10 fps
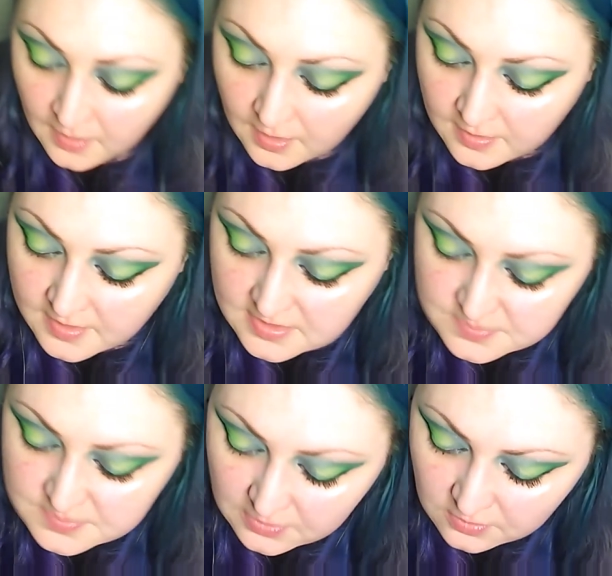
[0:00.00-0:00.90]
and that's
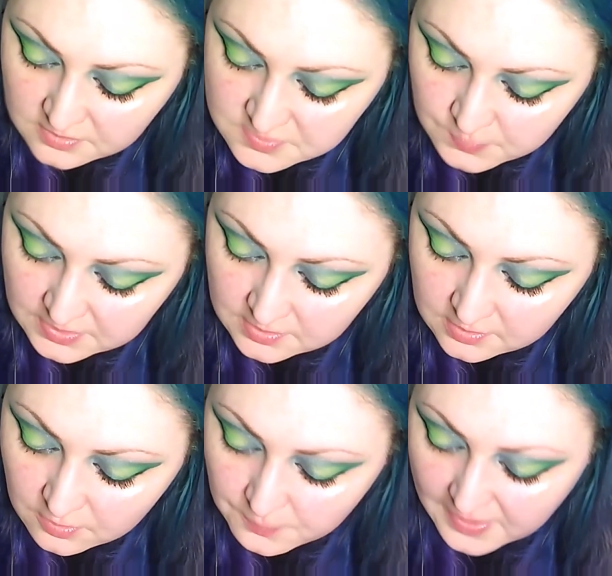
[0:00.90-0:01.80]
because we're going to
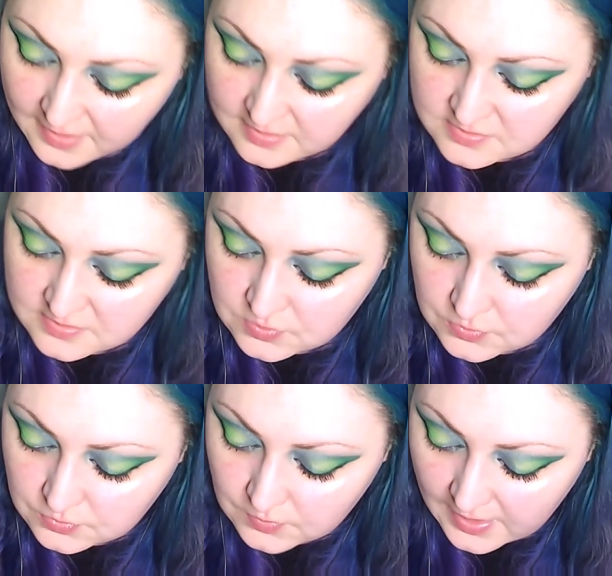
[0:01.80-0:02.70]
go back
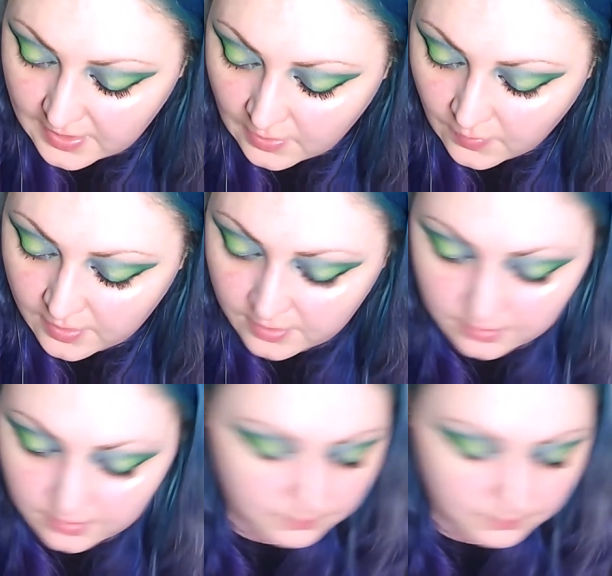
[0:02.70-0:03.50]
to our